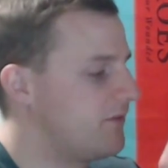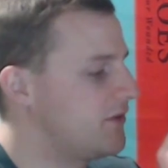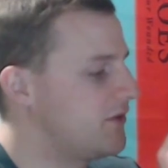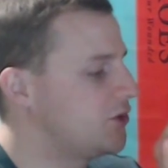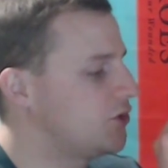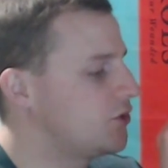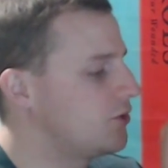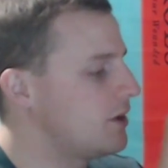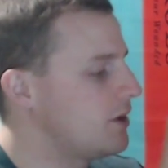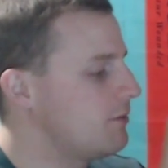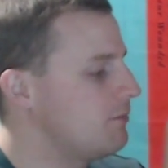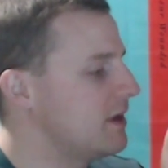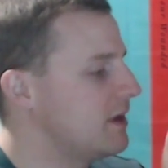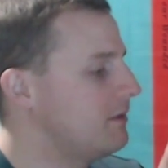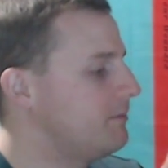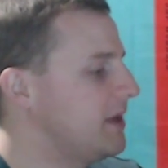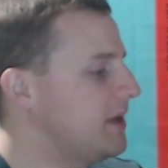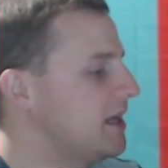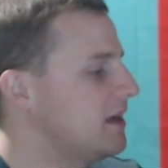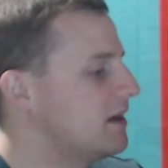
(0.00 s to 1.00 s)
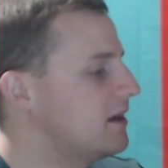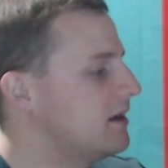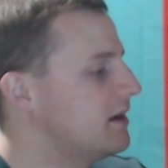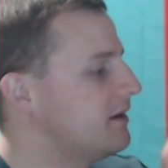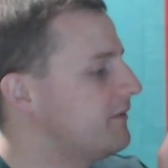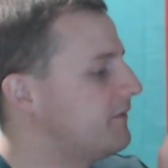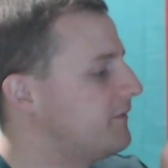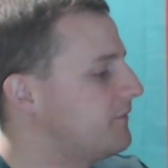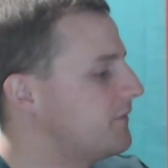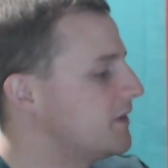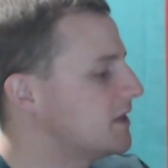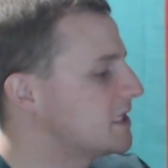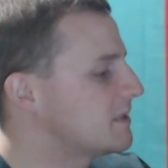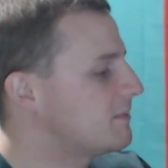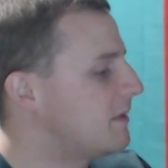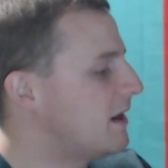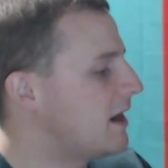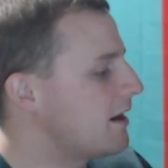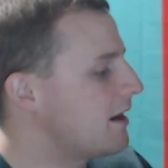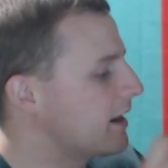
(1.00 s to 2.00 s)
For sure I will. Being an
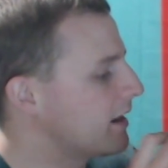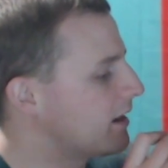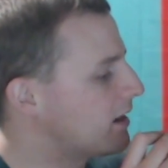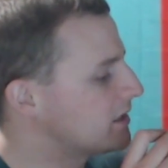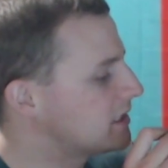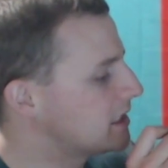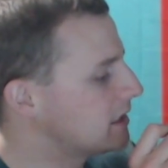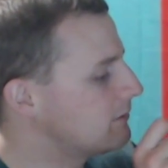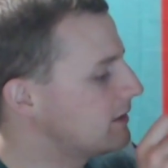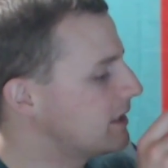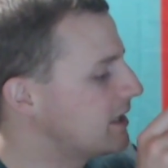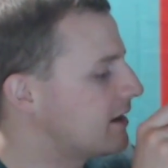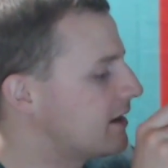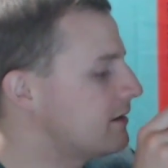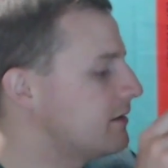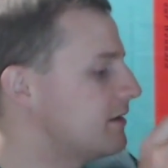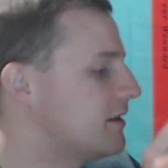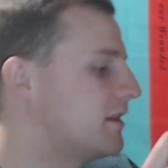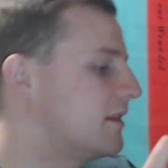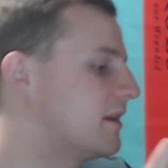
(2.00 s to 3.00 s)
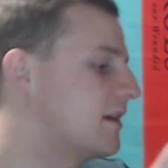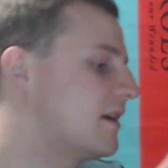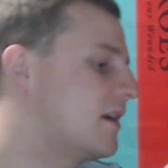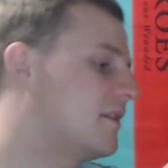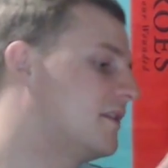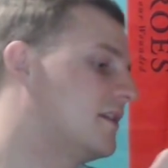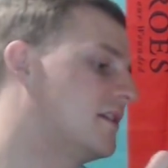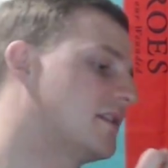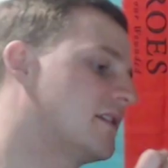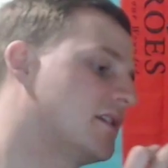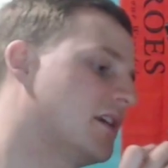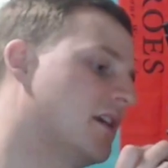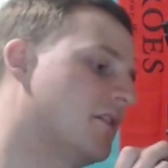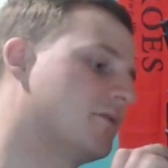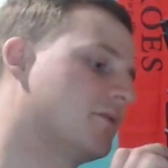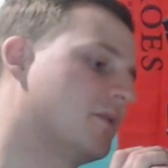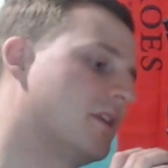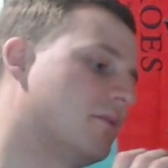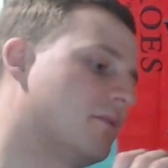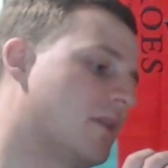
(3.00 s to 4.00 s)
aspiring artillery gunner and the gun that serves
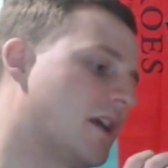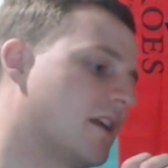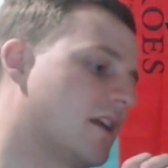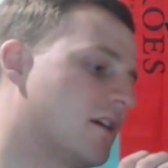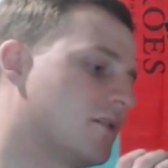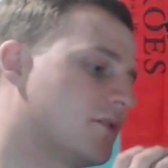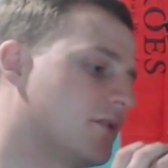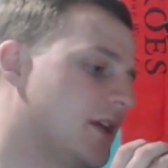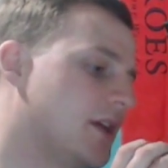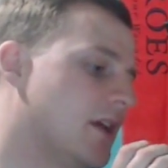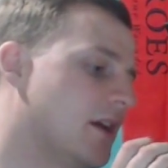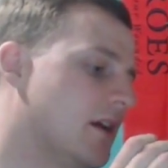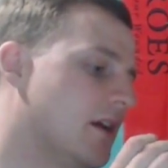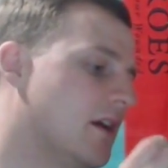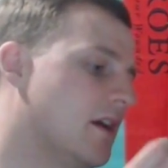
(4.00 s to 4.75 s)
within my country,